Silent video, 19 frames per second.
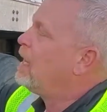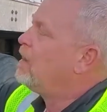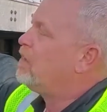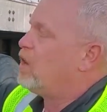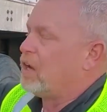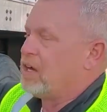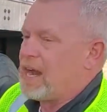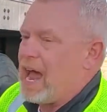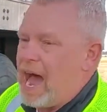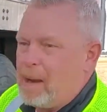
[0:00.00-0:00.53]

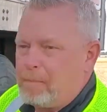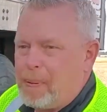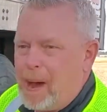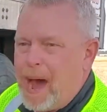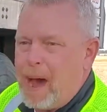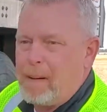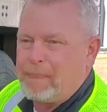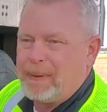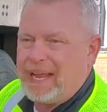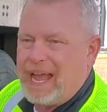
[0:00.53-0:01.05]
They're not
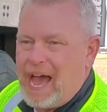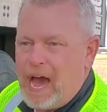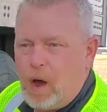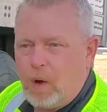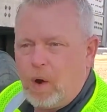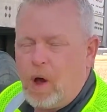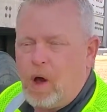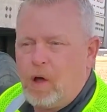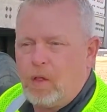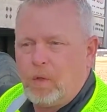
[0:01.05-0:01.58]
popping
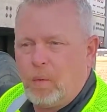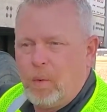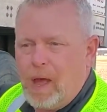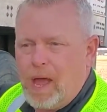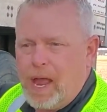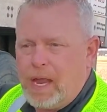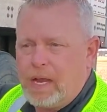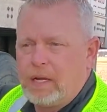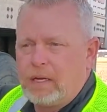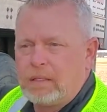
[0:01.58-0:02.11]
out all the
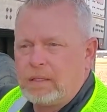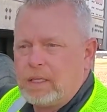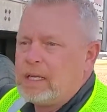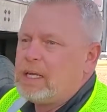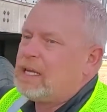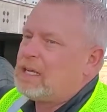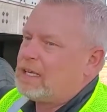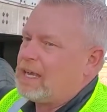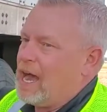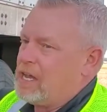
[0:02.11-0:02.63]
way.
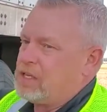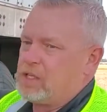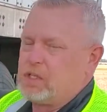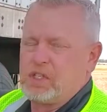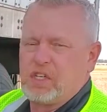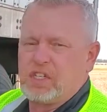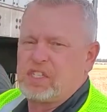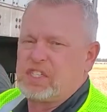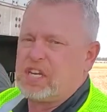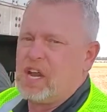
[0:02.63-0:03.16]
Guys are
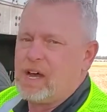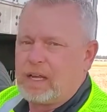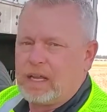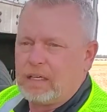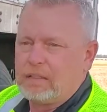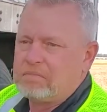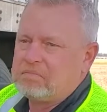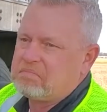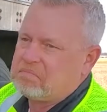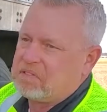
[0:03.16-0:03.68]
just
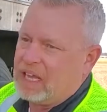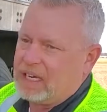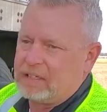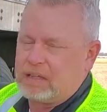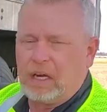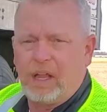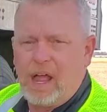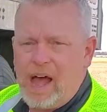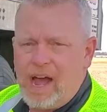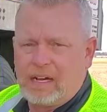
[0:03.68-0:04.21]
tugging, think
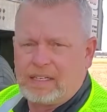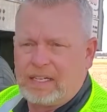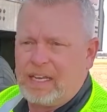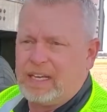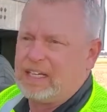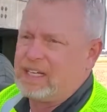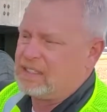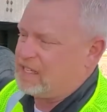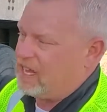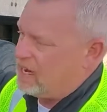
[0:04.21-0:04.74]
they're locked
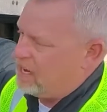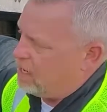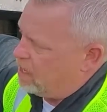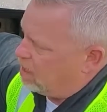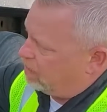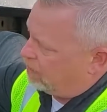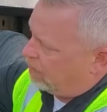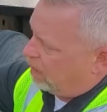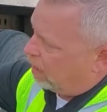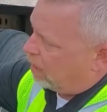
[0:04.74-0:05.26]
in because they
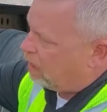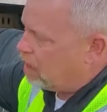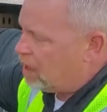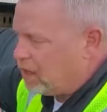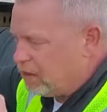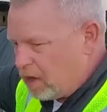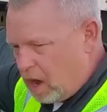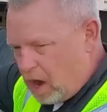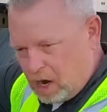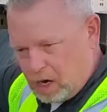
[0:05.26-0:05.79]
hear the
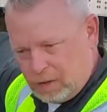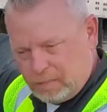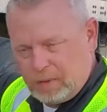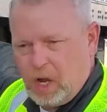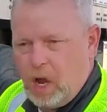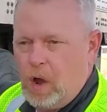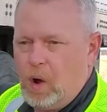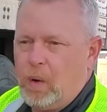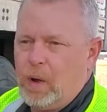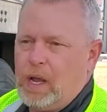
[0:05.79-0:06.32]
arm
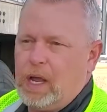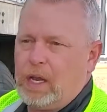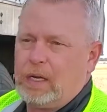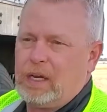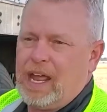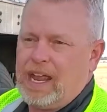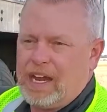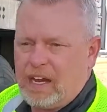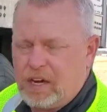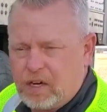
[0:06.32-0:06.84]
go in
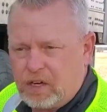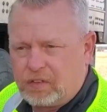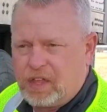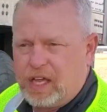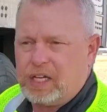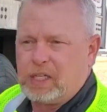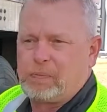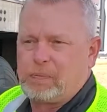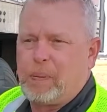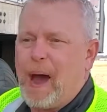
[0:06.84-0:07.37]
and they hear
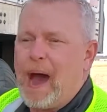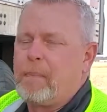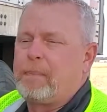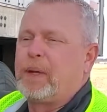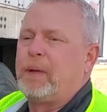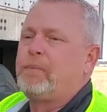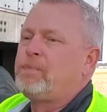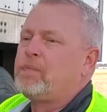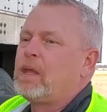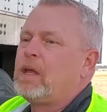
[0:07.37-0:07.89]
things
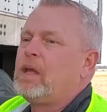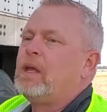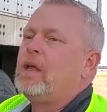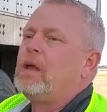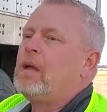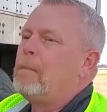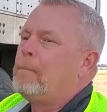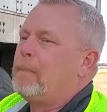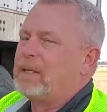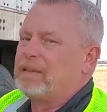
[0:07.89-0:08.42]

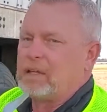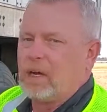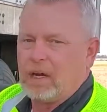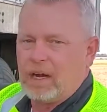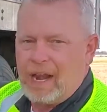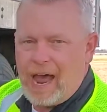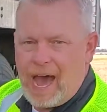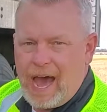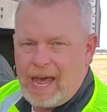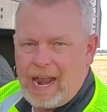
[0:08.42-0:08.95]
popping, but they're
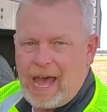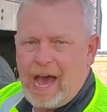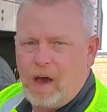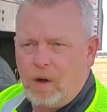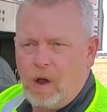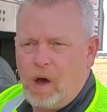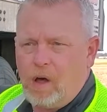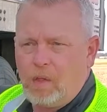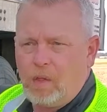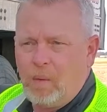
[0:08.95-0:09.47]
not
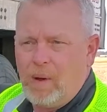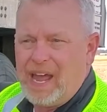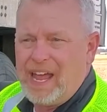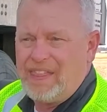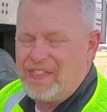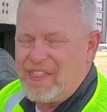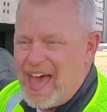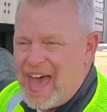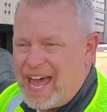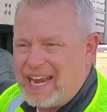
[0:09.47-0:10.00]
out all the way.
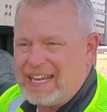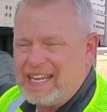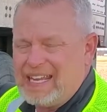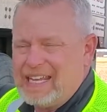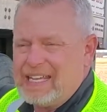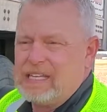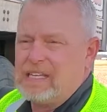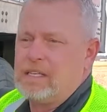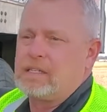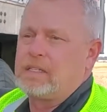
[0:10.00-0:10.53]
That
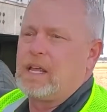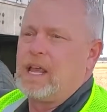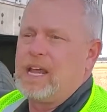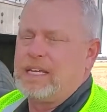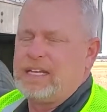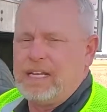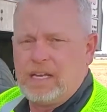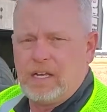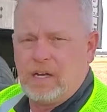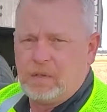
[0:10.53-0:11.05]
is a
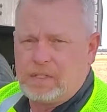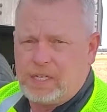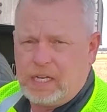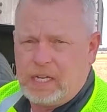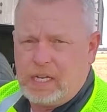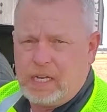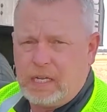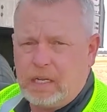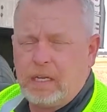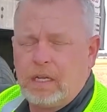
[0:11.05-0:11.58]

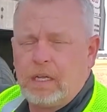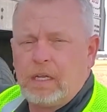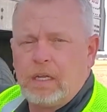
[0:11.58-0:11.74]
DOT